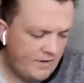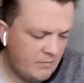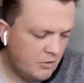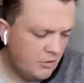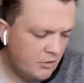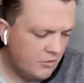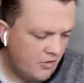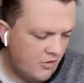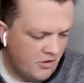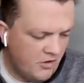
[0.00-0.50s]
when
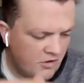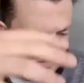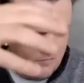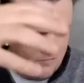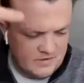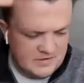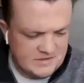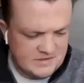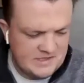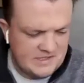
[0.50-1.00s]
other
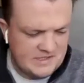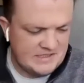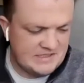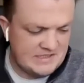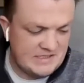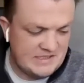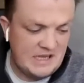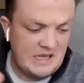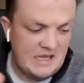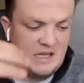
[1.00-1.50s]
universities
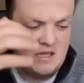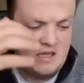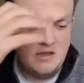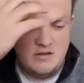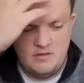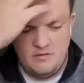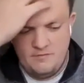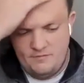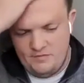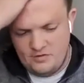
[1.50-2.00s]
see
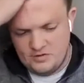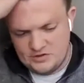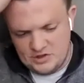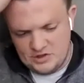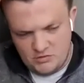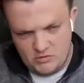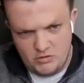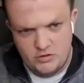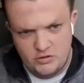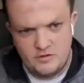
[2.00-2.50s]
the first
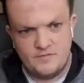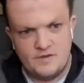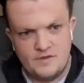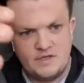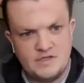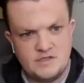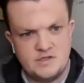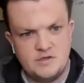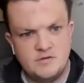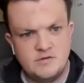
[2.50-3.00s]
cohort of
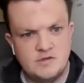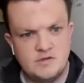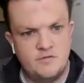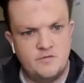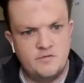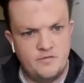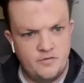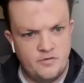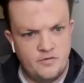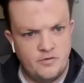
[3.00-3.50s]
these students go
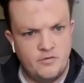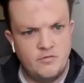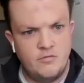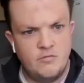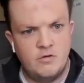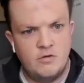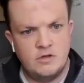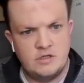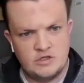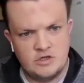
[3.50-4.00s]
through
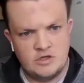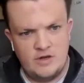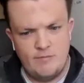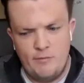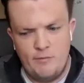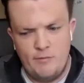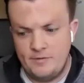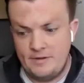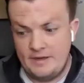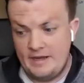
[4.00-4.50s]
what Stripe have
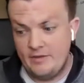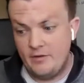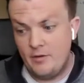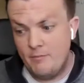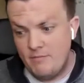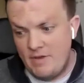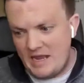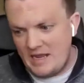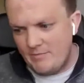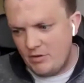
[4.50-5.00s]
put together,
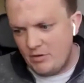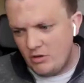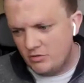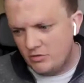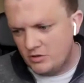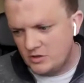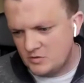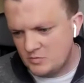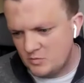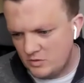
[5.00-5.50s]
maybe
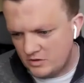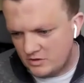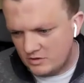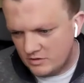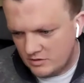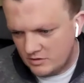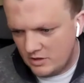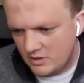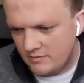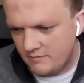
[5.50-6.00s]
others will
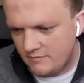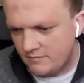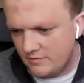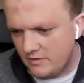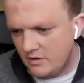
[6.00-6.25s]
kind of